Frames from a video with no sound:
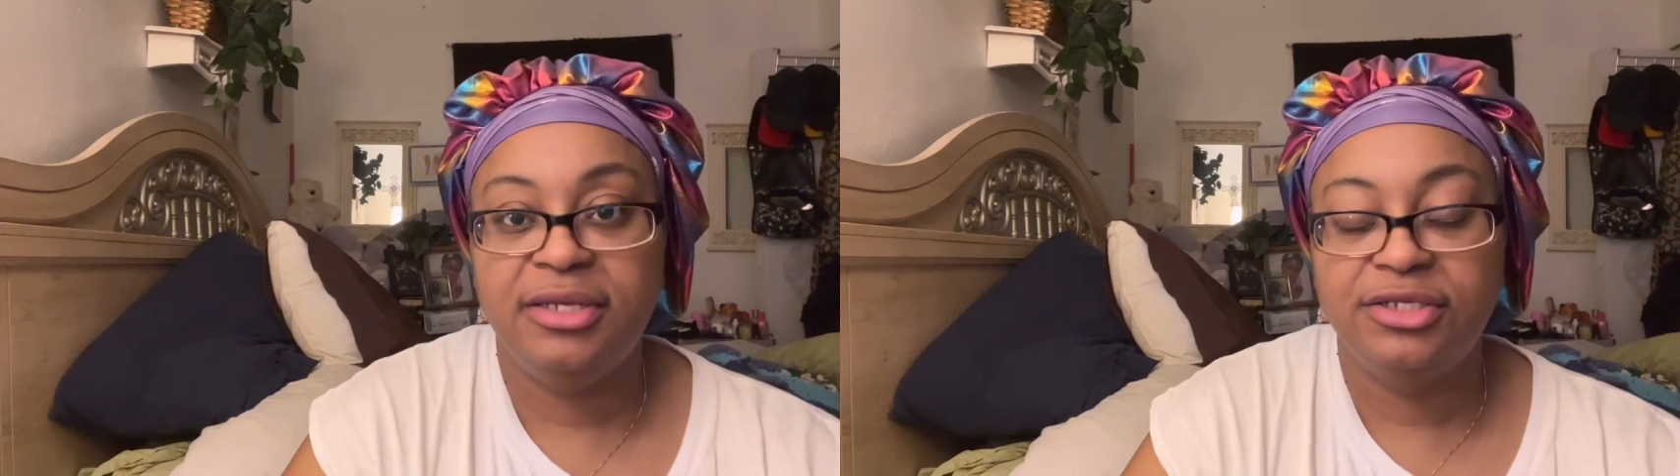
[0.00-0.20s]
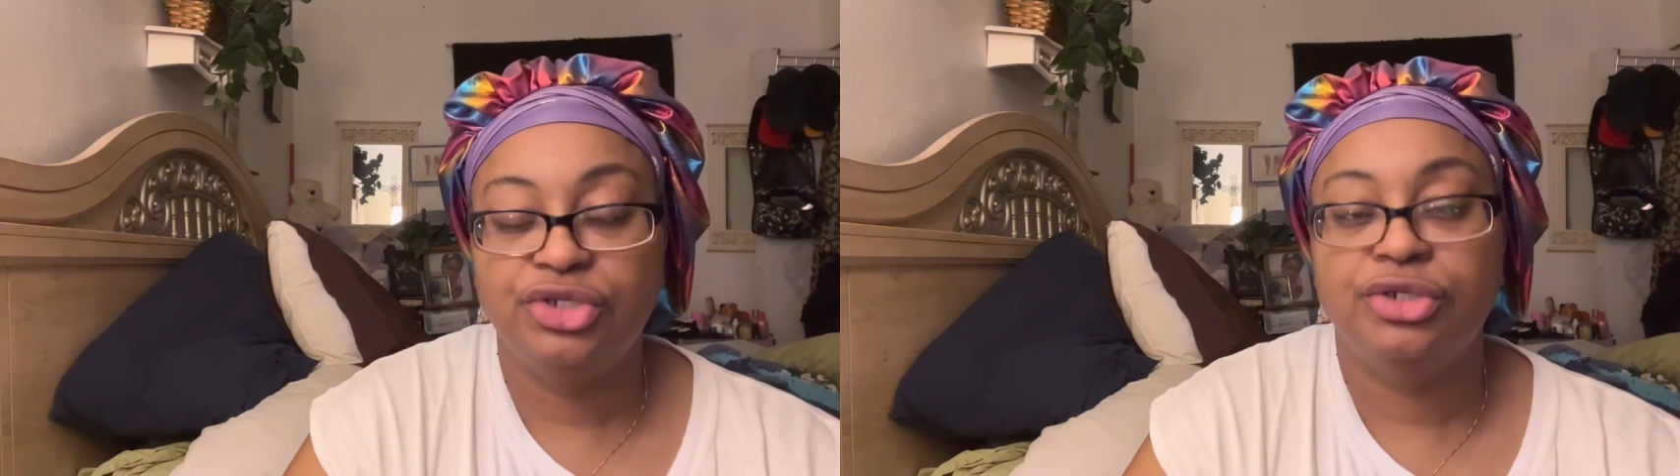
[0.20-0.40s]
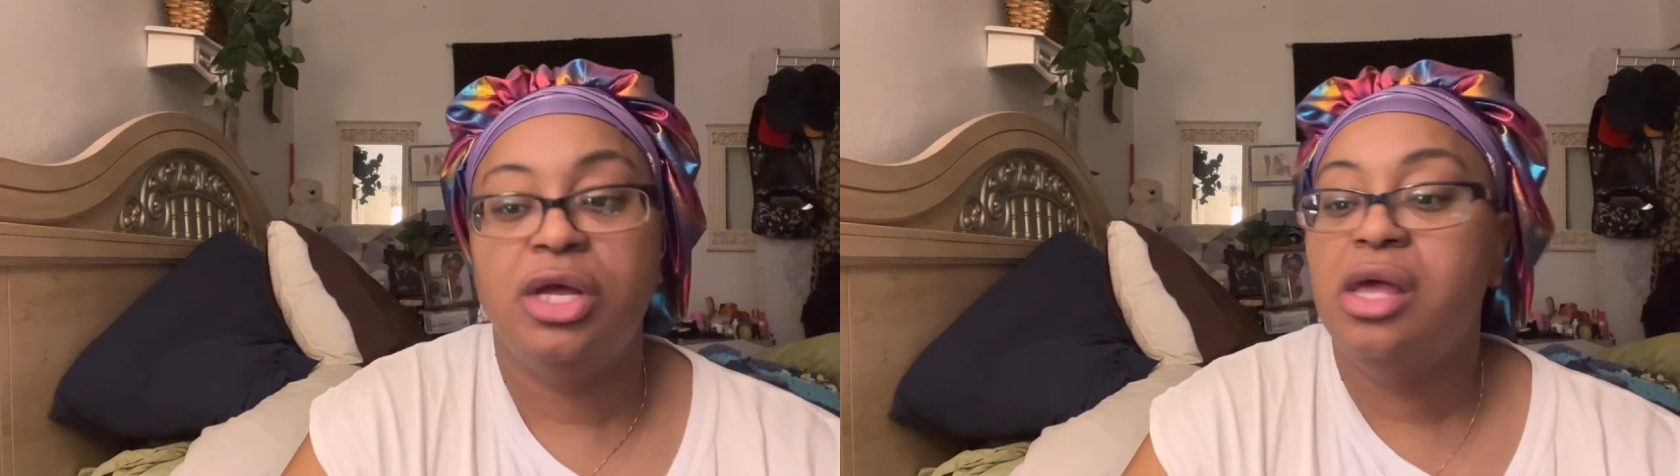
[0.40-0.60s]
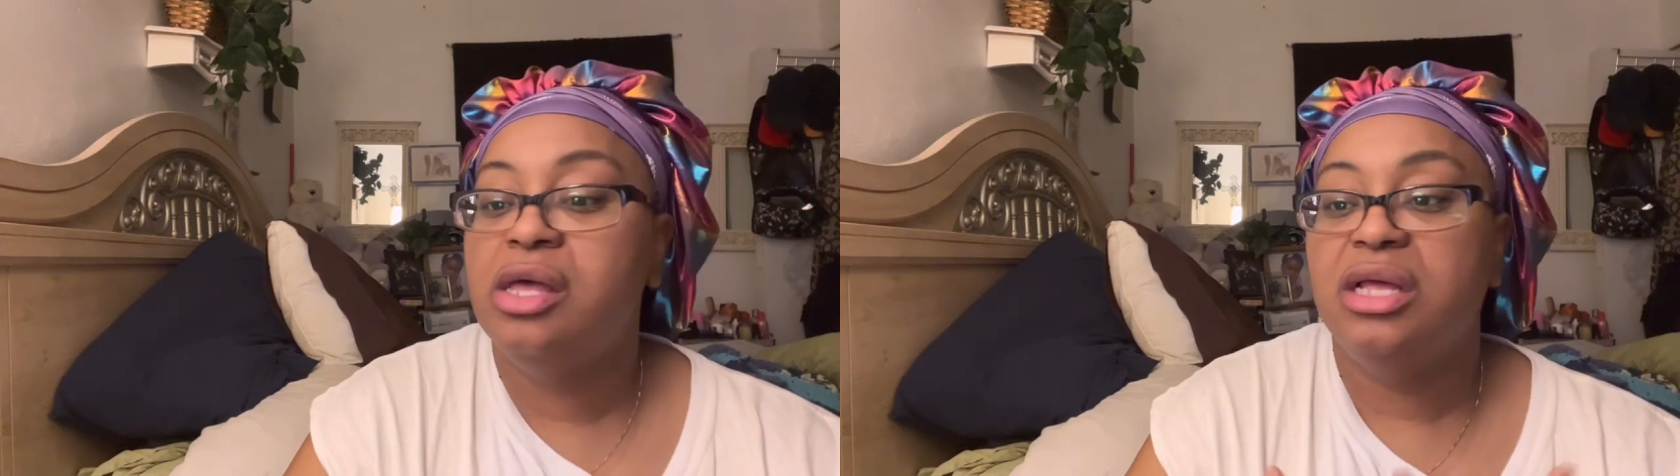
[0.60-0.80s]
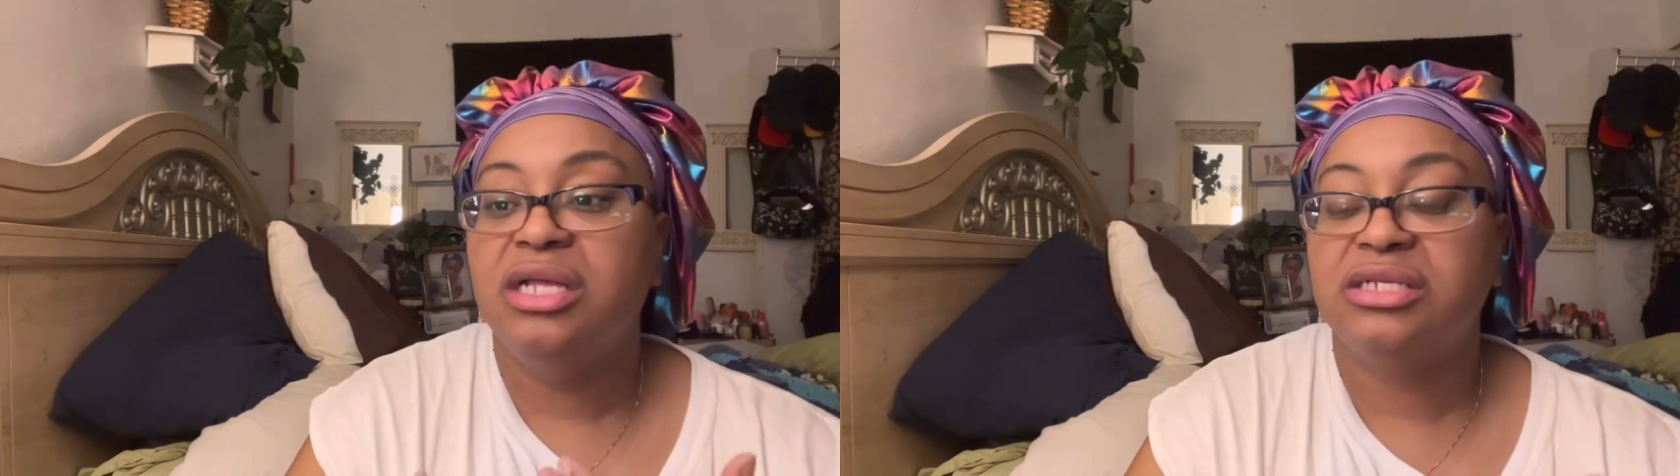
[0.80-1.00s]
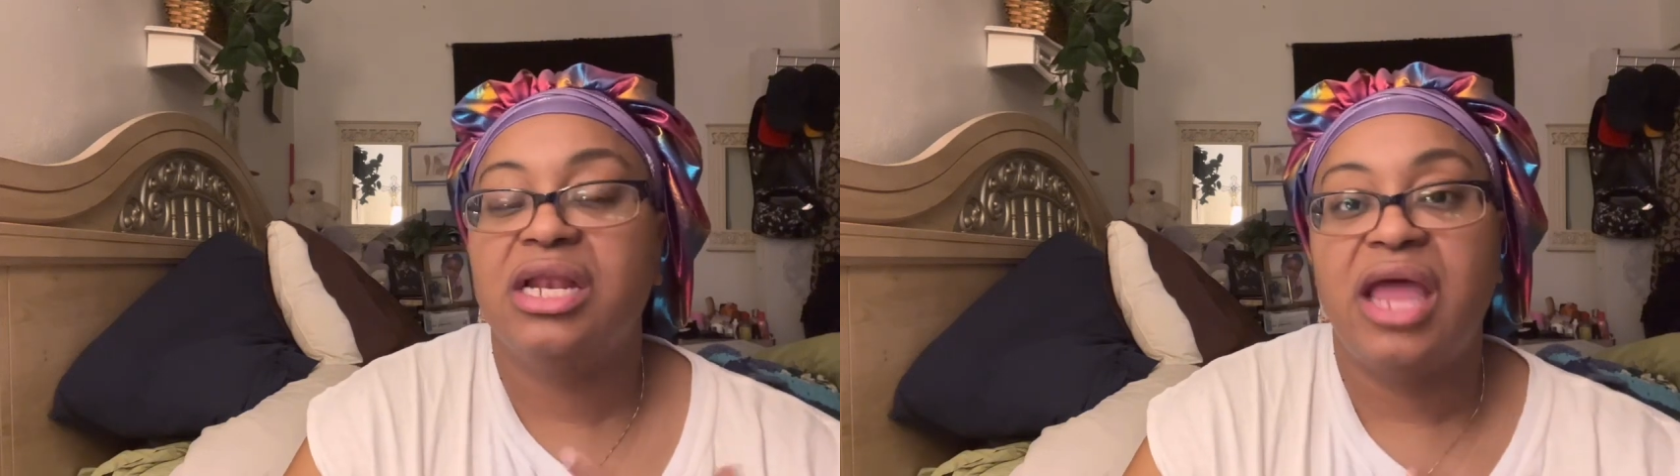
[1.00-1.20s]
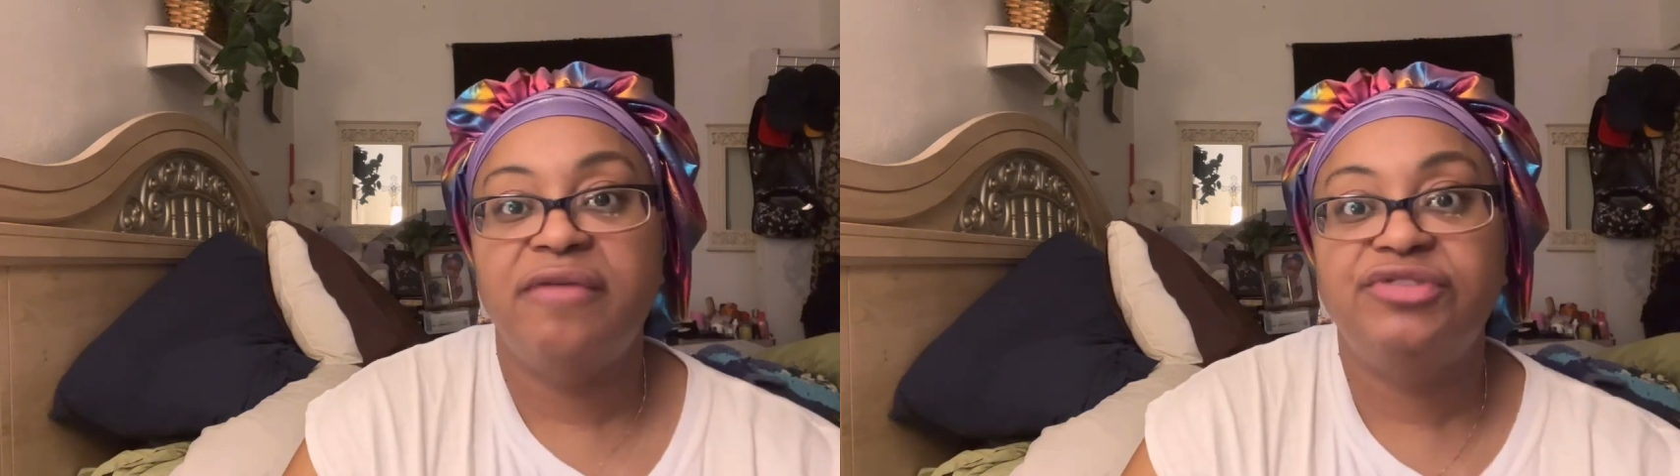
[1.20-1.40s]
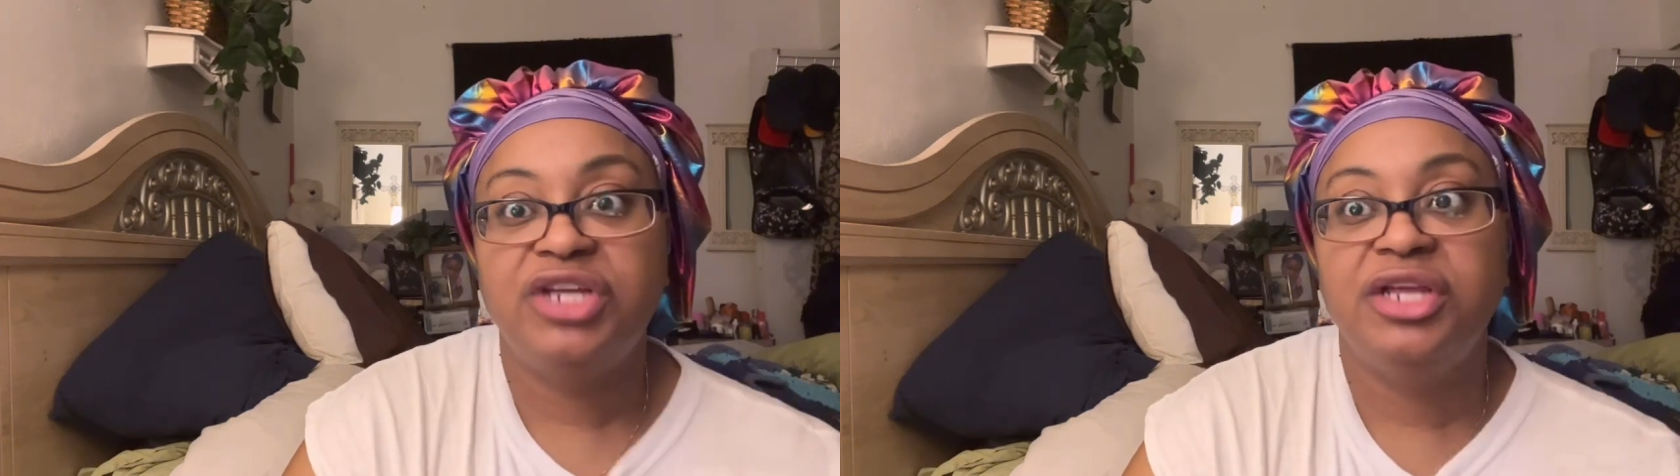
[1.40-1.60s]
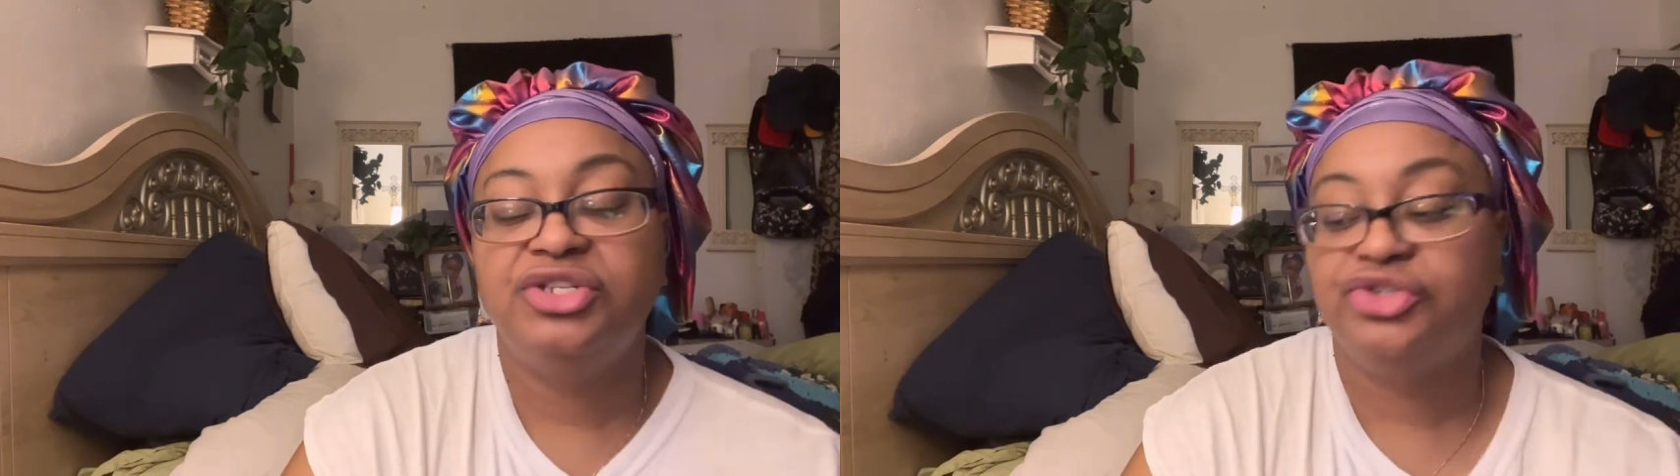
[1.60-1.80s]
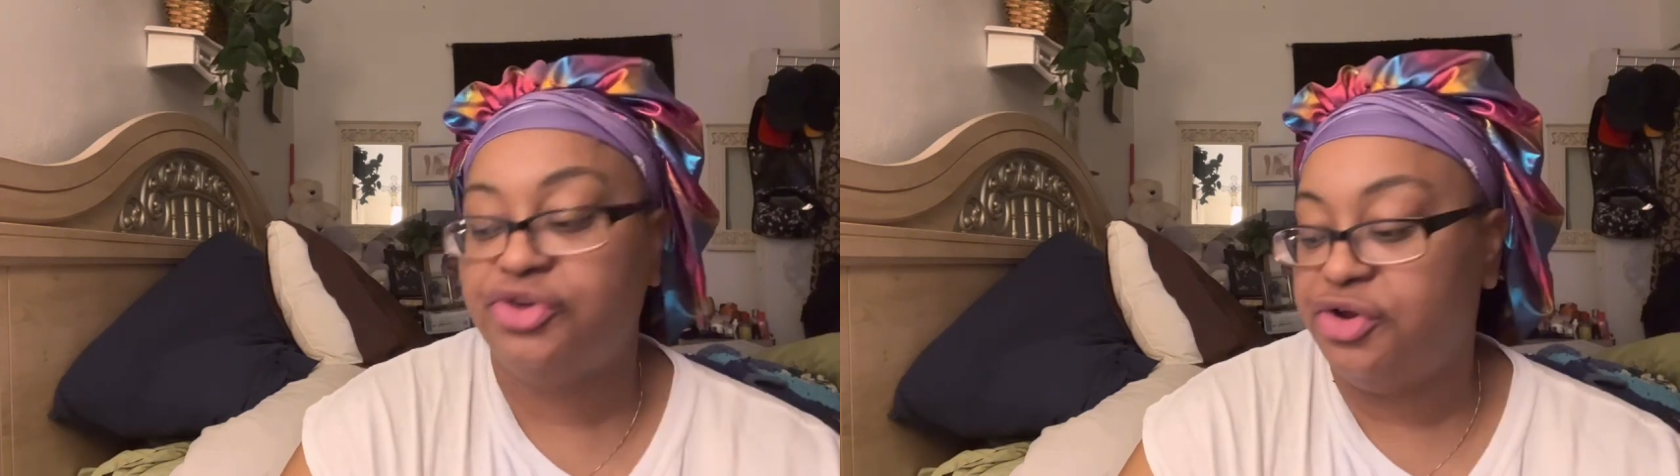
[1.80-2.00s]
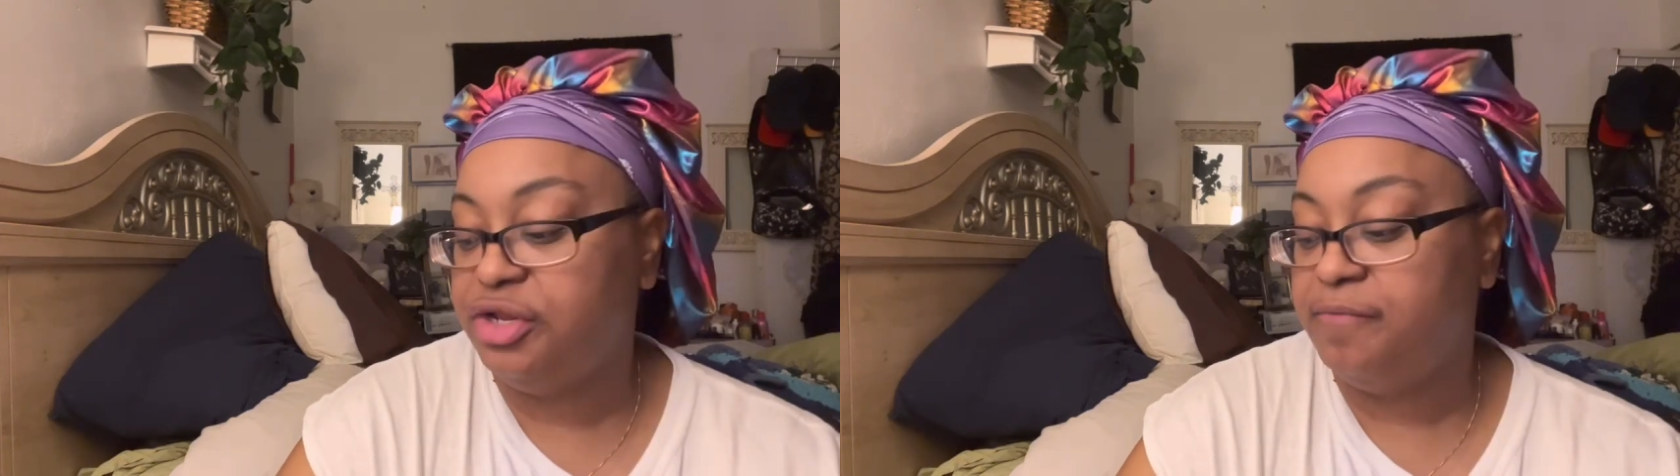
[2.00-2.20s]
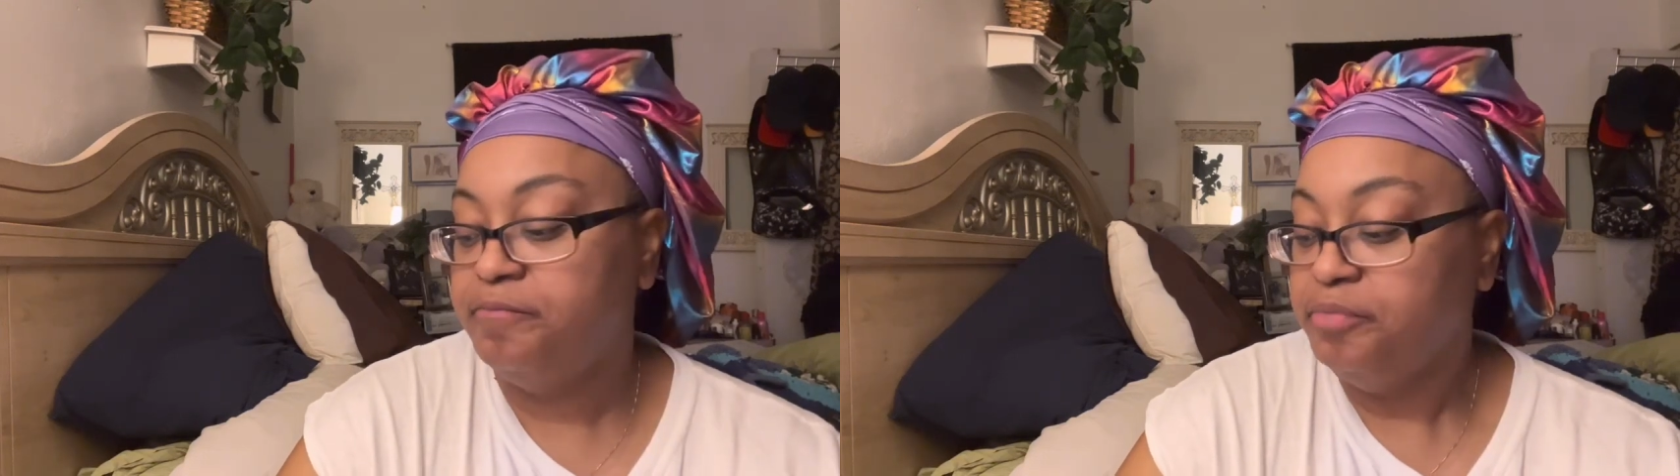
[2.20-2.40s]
It's a, it's a life change journey,